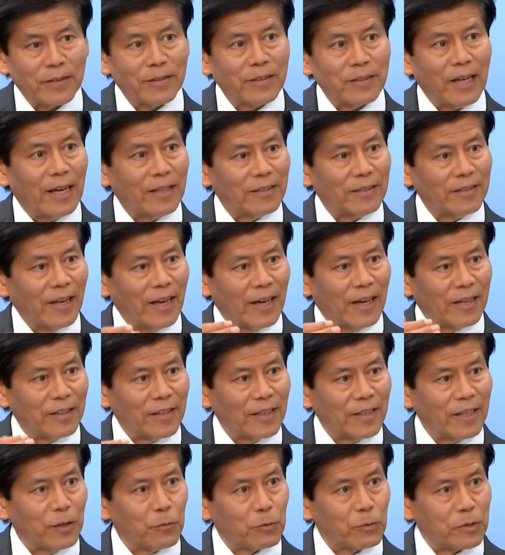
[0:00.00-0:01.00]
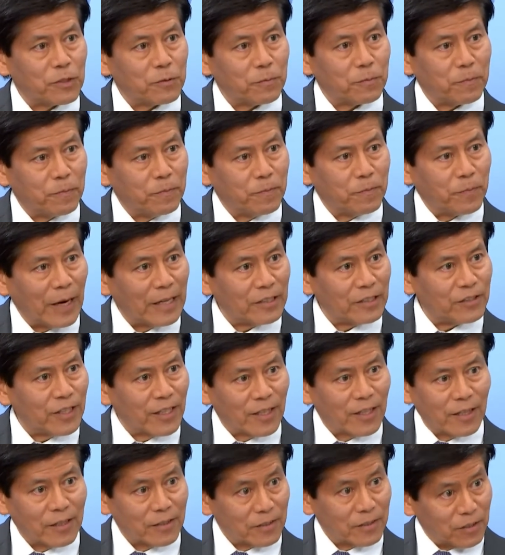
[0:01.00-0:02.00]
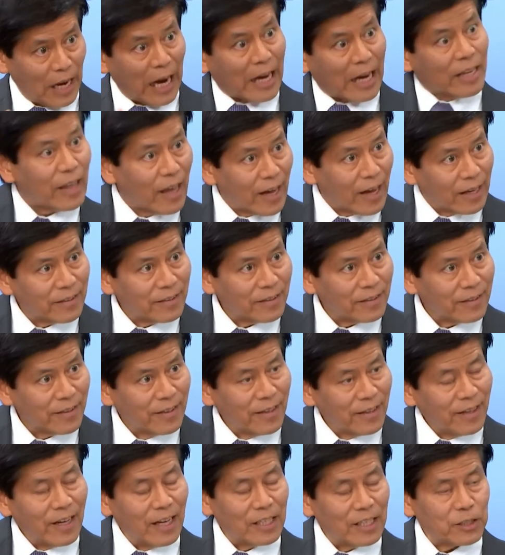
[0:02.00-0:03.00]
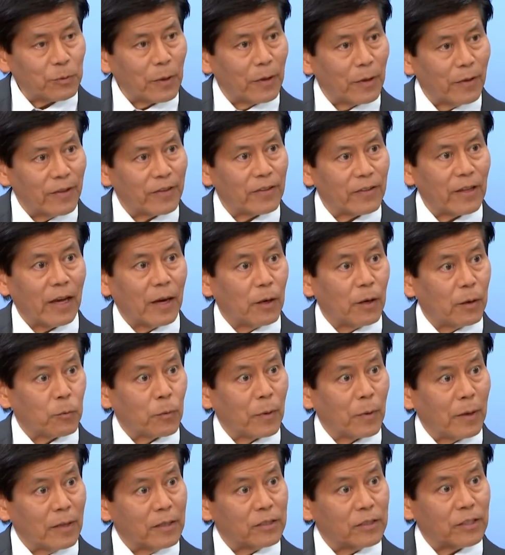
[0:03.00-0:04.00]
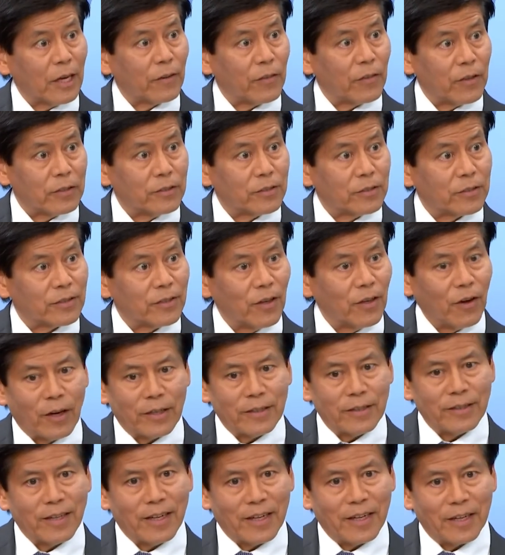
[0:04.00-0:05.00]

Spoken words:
And he was pressing Thailand as well as others on